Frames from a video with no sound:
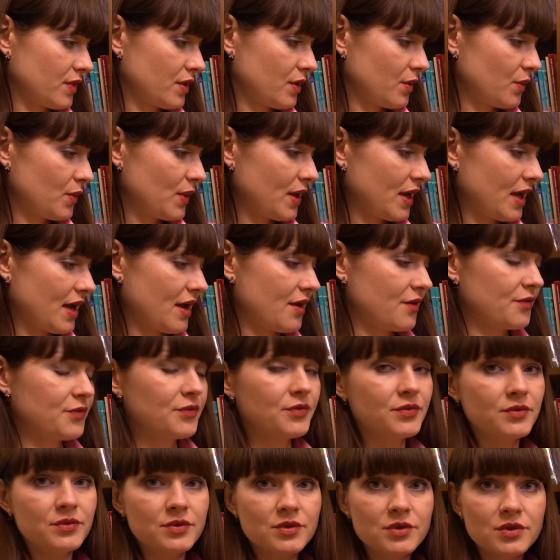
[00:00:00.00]
we
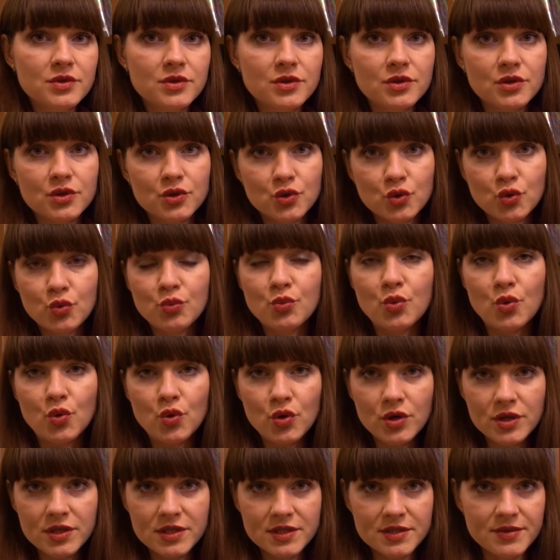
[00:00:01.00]
have two
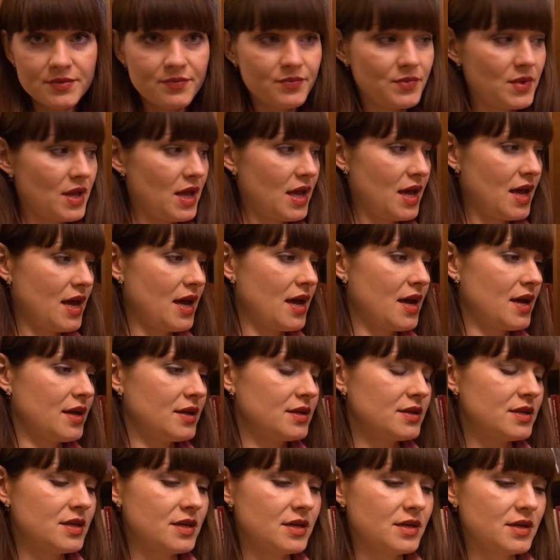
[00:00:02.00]
books,
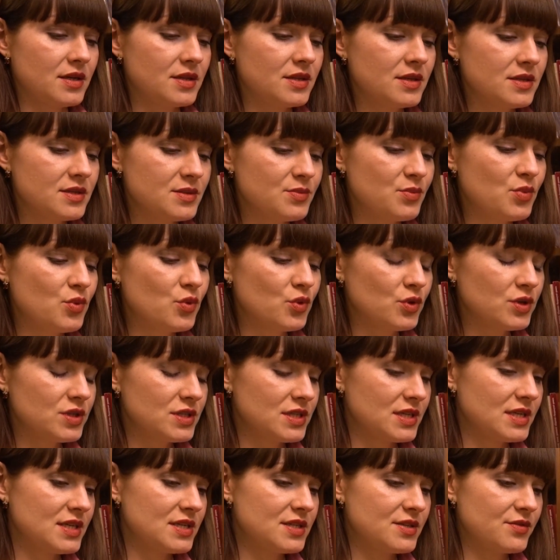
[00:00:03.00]
and these
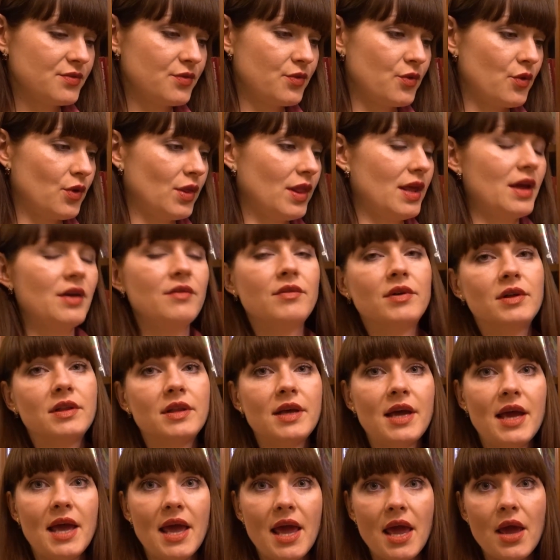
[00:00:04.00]
books is for level
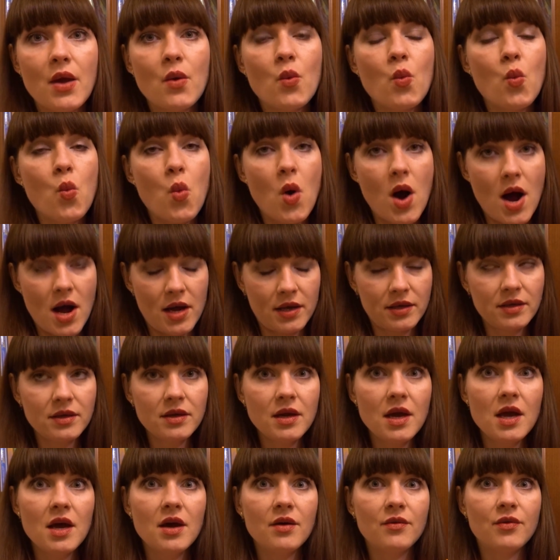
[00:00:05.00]
A1,
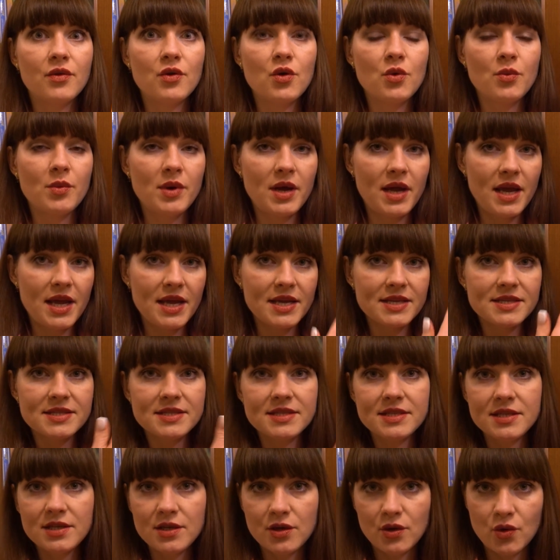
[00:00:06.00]
from
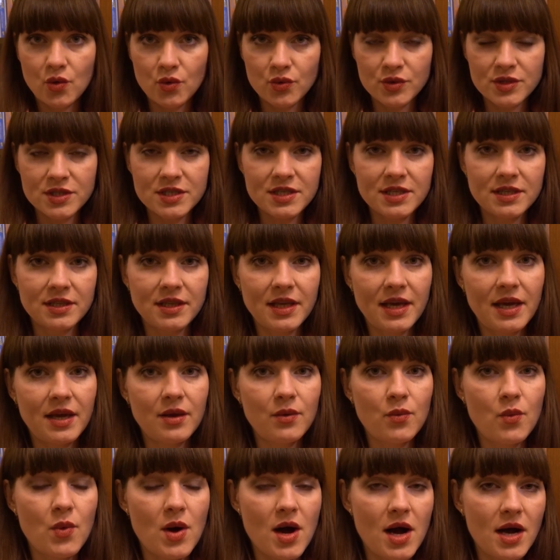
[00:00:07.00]
A0 till
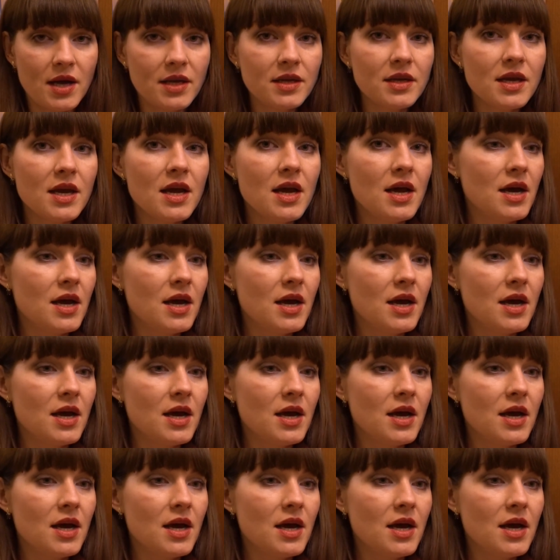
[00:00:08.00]
A1.